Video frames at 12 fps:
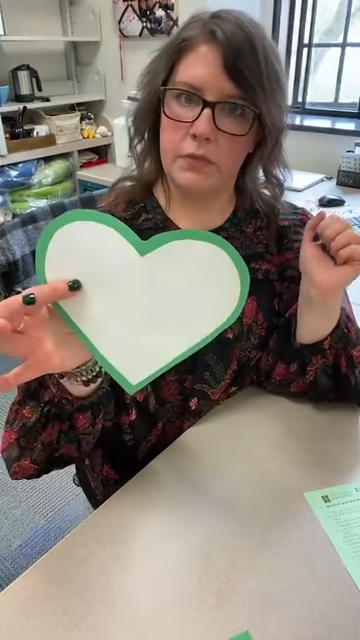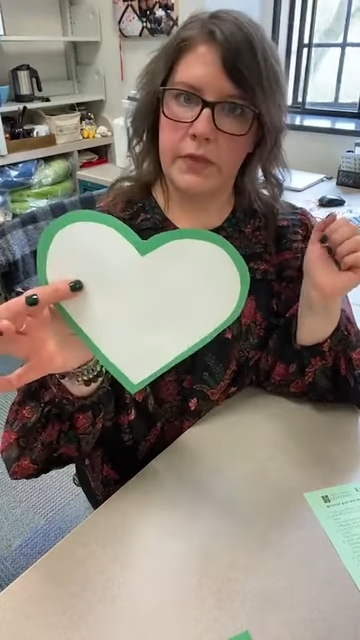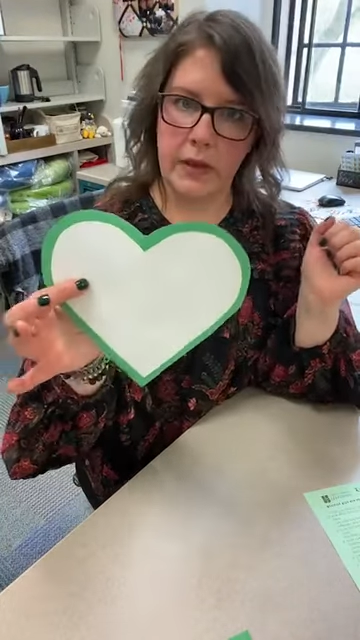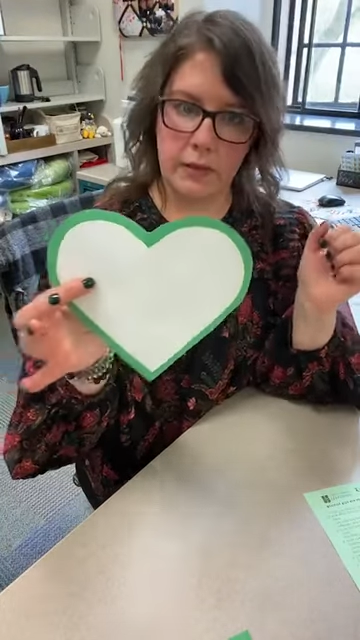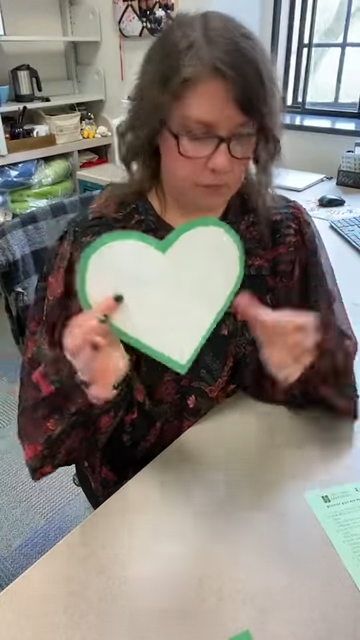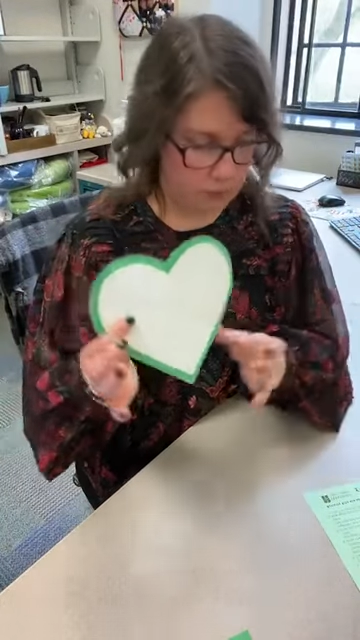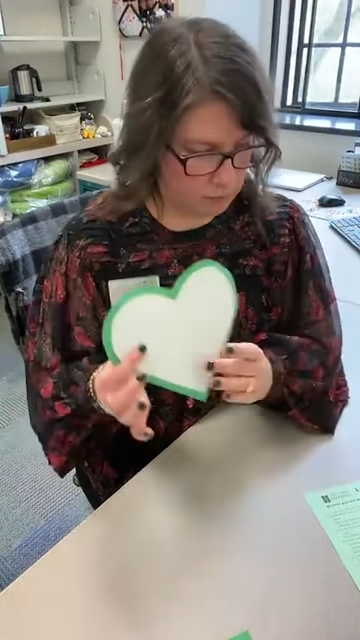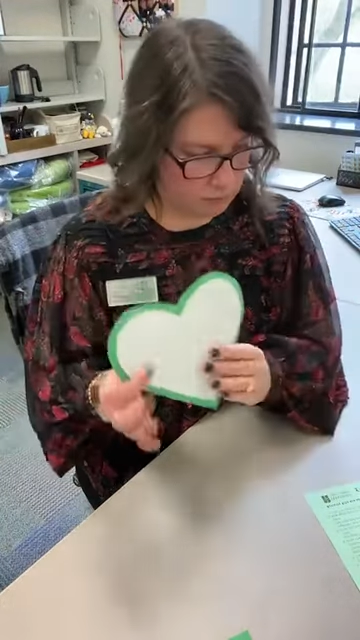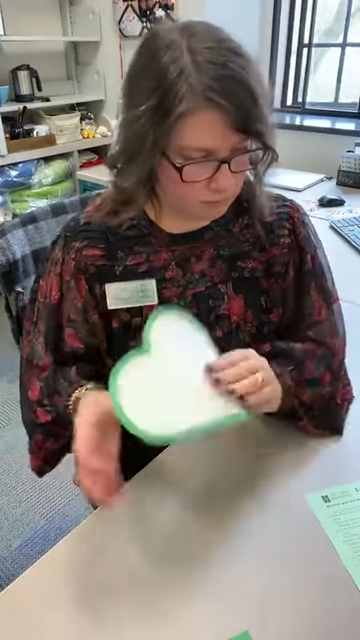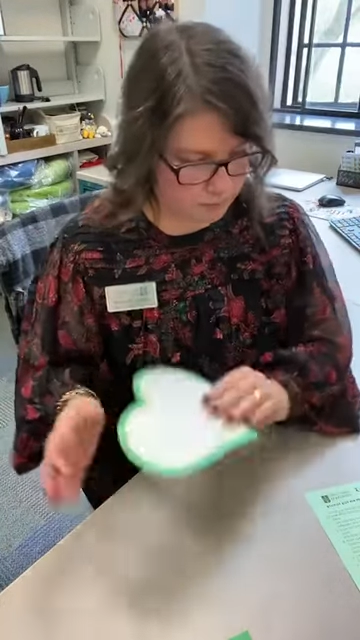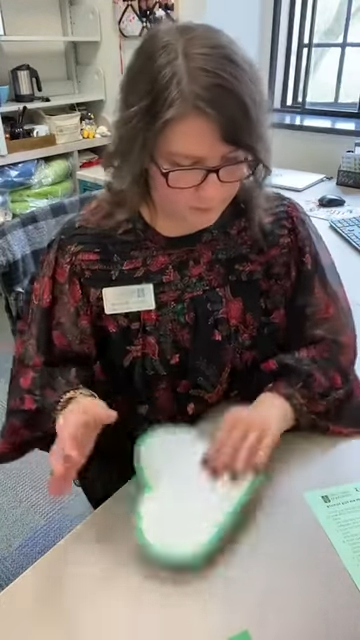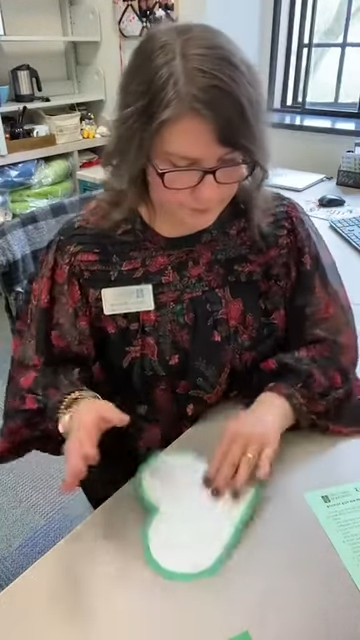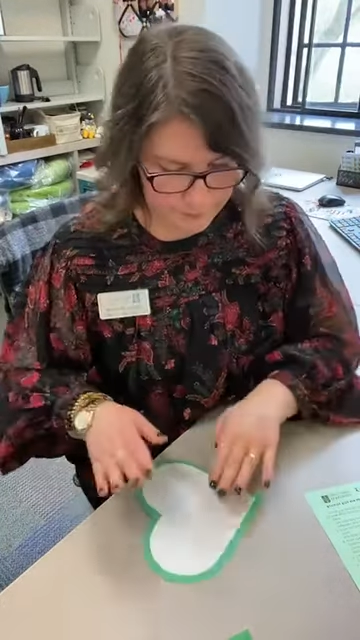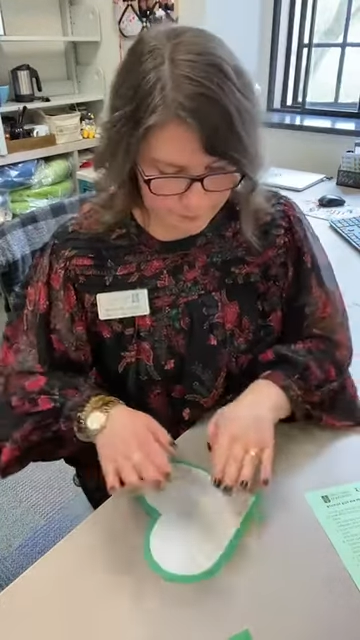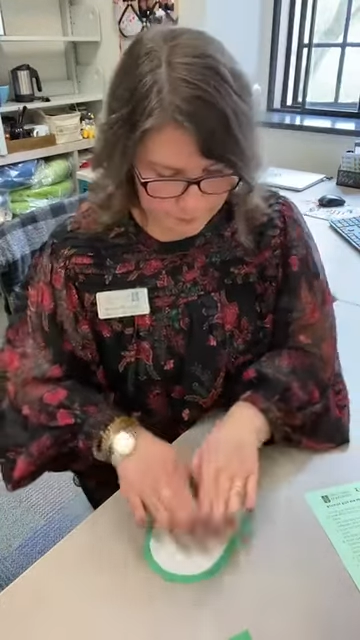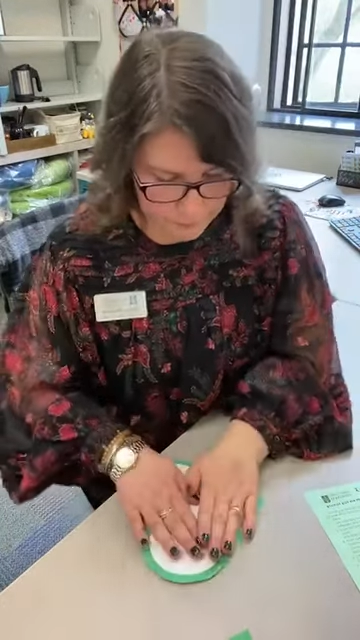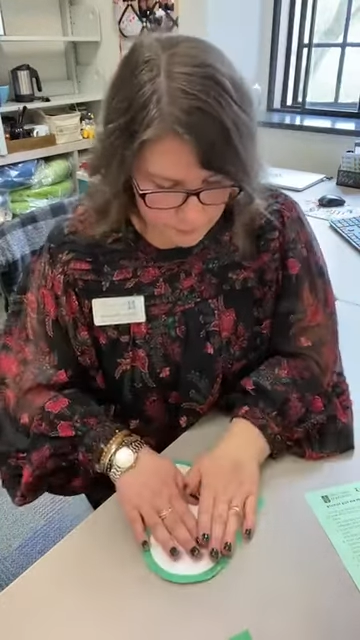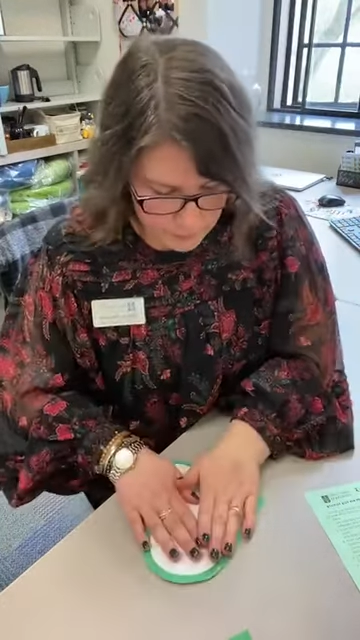Set.
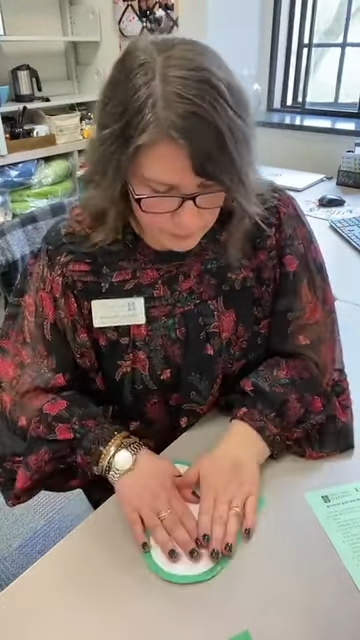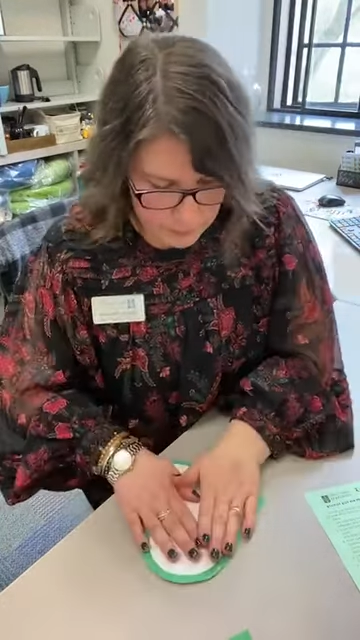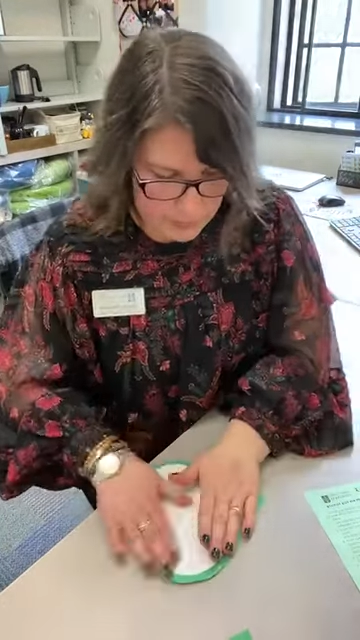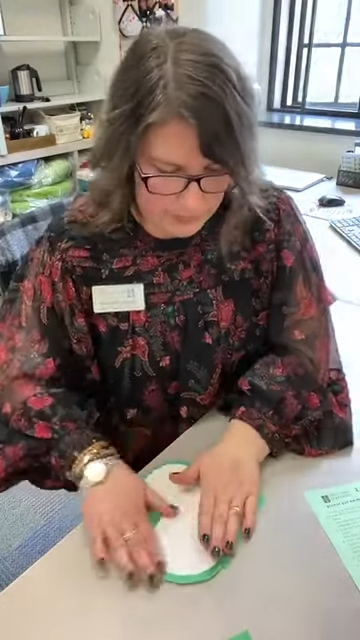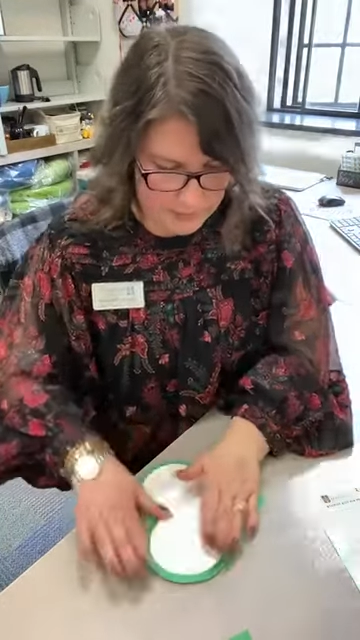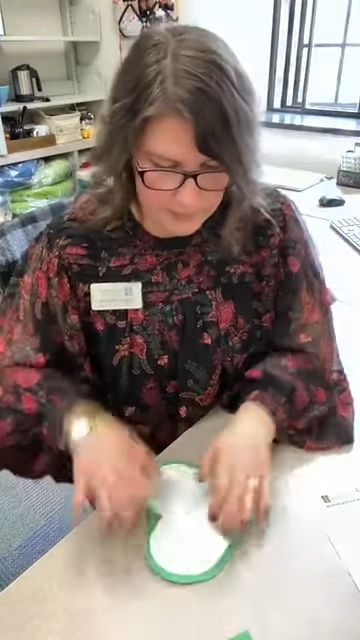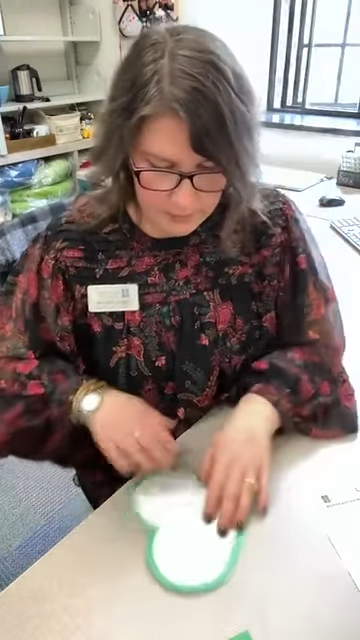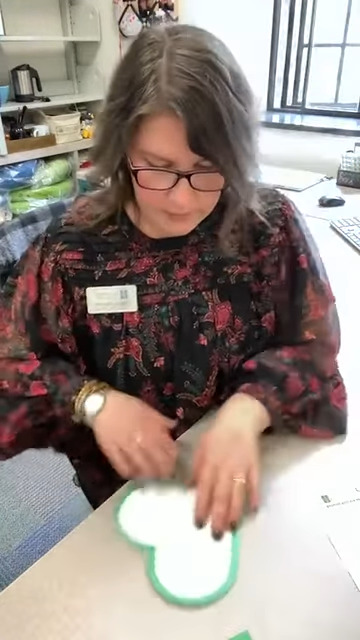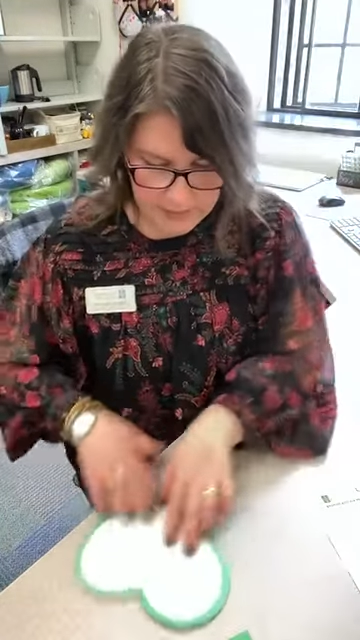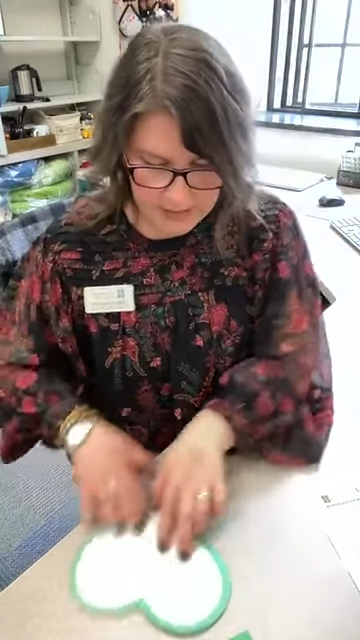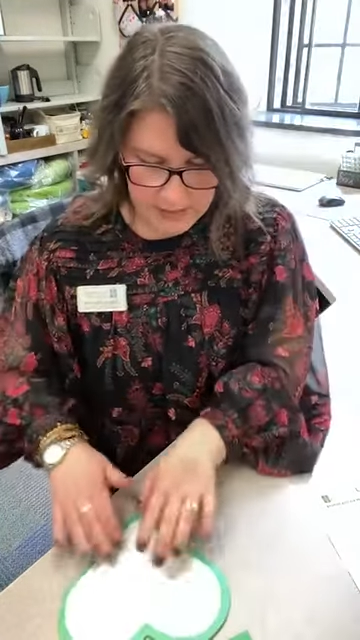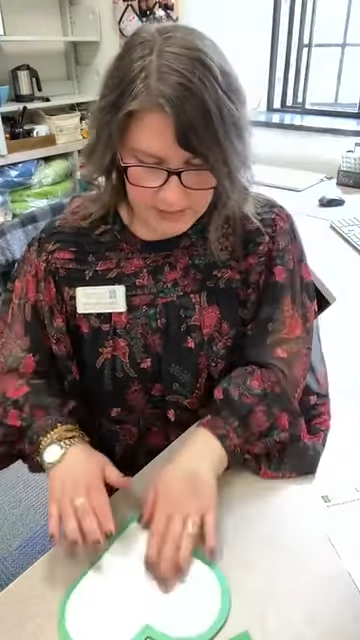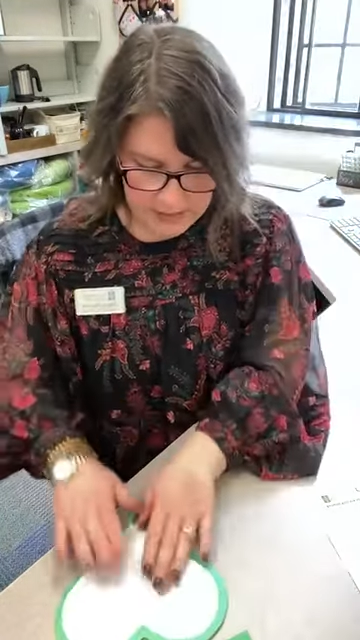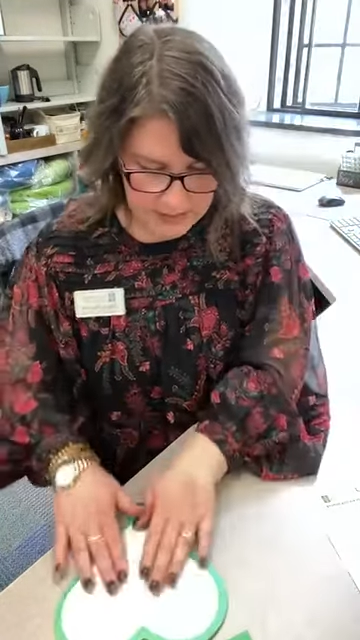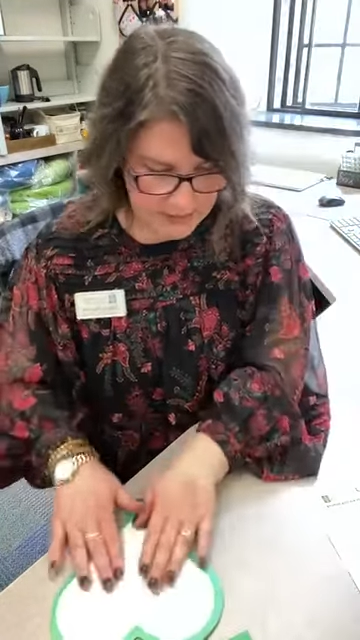Okay, now we're going to set